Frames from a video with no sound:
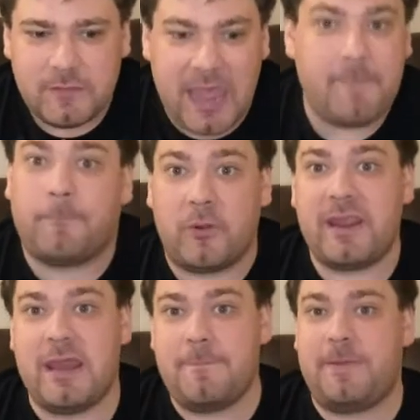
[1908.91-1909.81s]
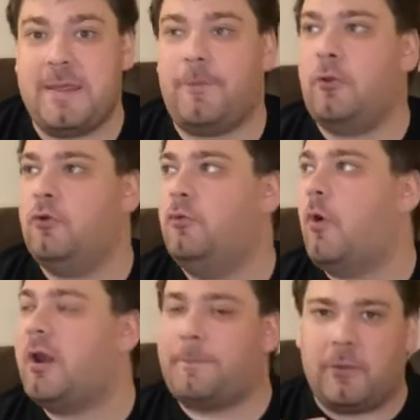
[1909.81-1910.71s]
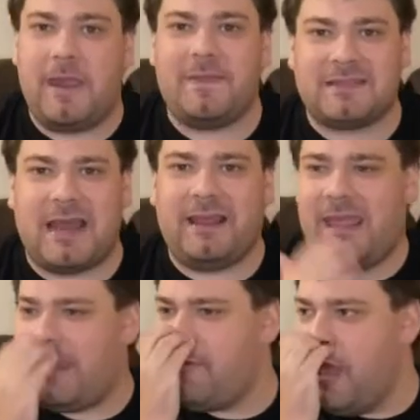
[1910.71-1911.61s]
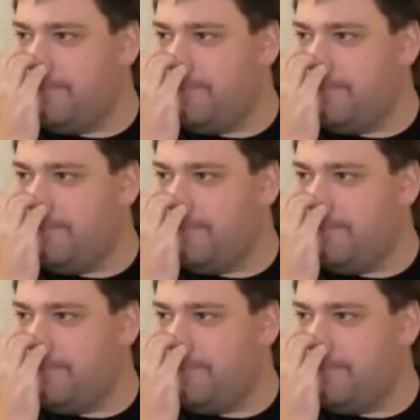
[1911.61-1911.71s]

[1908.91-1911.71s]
and bring in people who want to play this kind of game